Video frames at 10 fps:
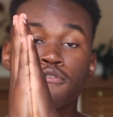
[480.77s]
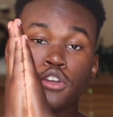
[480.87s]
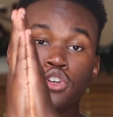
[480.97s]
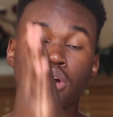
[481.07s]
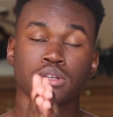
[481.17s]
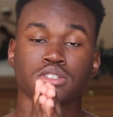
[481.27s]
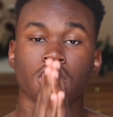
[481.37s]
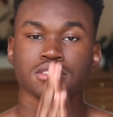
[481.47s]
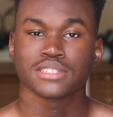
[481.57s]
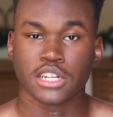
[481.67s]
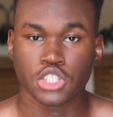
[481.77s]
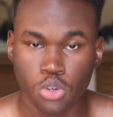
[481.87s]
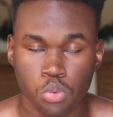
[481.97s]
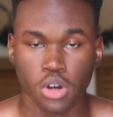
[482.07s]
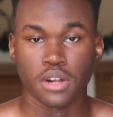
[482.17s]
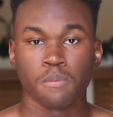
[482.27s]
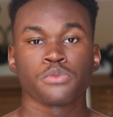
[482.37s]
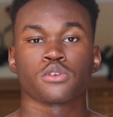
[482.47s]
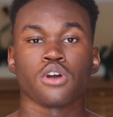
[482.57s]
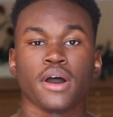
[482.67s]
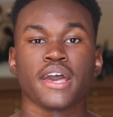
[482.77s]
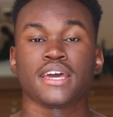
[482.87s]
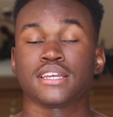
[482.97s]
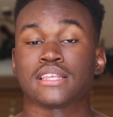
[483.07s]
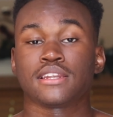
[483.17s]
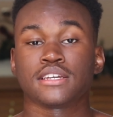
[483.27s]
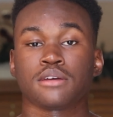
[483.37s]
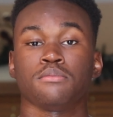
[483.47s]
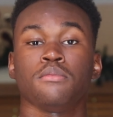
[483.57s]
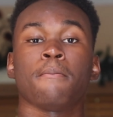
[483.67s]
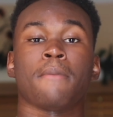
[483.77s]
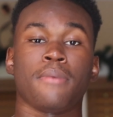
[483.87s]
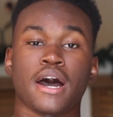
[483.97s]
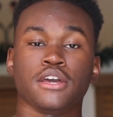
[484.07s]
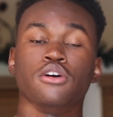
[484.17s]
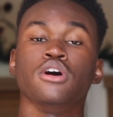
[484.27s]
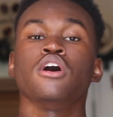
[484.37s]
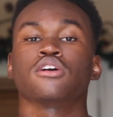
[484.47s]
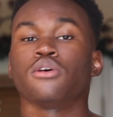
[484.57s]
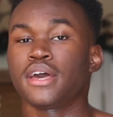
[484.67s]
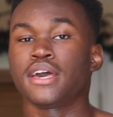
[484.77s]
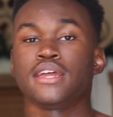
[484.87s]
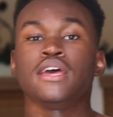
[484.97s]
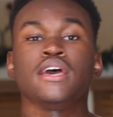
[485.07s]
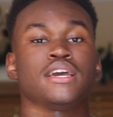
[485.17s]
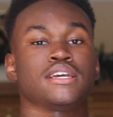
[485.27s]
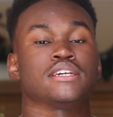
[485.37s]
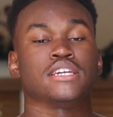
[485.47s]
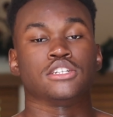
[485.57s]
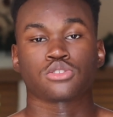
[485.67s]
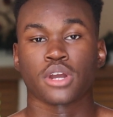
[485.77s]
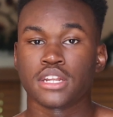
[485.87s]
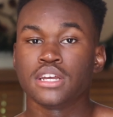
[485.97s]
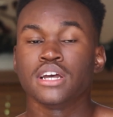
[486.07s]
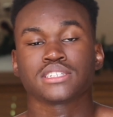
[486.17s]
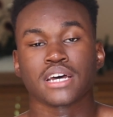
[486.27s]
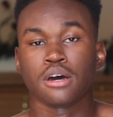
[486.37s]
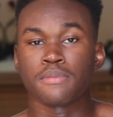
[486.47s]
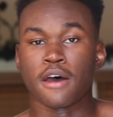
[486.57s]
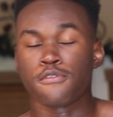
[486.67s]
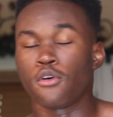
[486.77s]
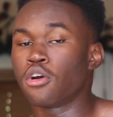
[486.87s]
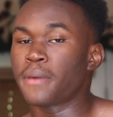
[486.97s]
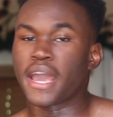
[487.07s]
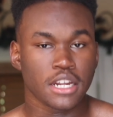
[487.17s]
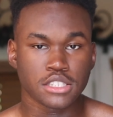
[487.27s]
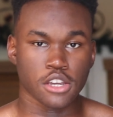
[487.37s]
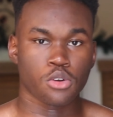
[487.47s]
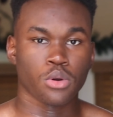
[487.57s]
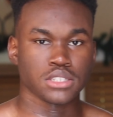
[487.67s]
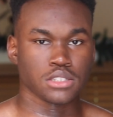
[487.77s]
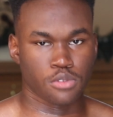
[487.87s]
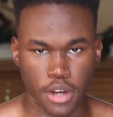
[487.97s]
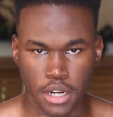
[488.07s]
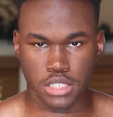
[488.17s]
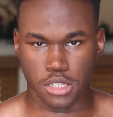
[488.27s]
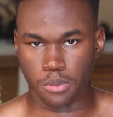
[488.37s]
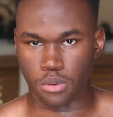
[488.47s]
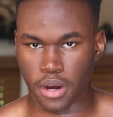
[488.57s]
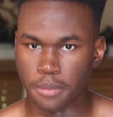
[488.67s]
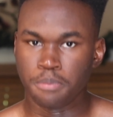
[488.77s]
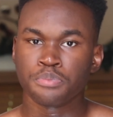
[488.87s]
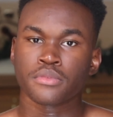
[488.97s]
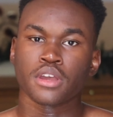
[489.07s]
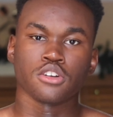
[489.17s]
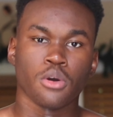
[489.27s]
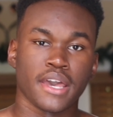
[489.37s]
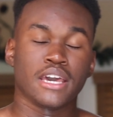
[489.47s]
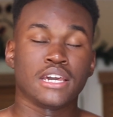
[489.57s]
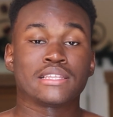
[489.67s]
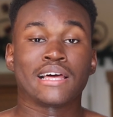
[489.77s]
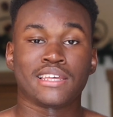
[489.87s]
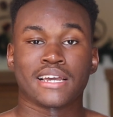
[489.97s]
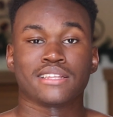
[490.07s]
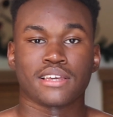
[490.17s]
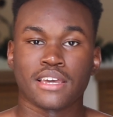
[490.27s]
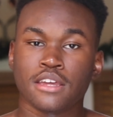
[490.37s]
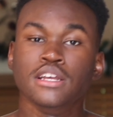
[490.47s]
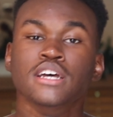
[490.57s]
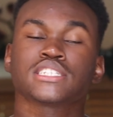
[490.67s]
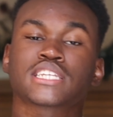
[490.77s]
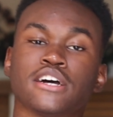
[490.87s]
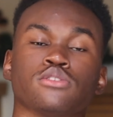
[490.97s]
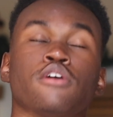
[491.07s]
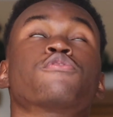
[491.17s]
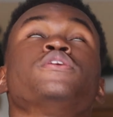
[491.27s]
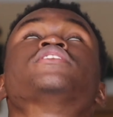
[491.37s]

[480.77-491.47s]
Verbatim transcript: for your results that you want, go ahead, hit that link in my bio. Go ahead, hit get training, sign up that form. Eight or 10 questions, very simple, right? Go ahead, hit that link at the end. Schedule a free